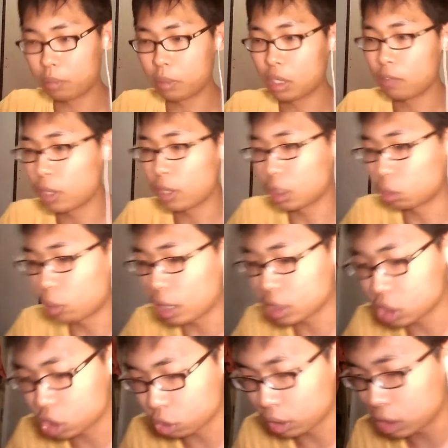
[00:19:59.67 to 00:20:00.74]
I'm gonna find a
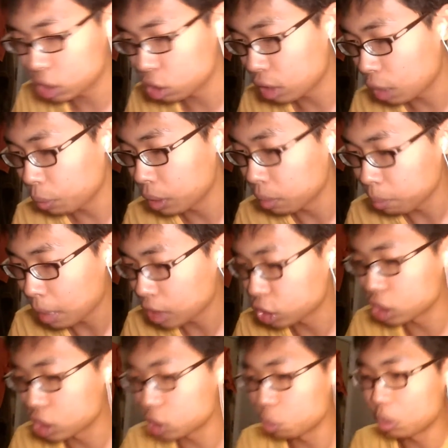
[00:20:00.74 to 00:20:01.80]
red string so that way it
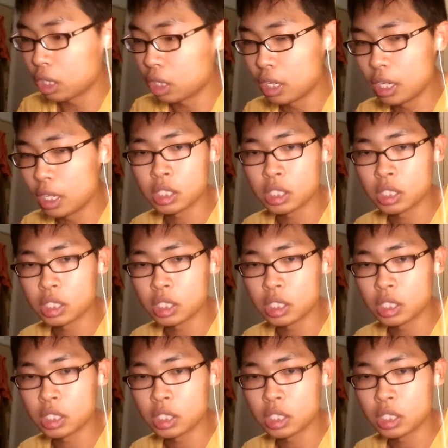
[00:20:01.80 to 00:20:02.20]
matches with the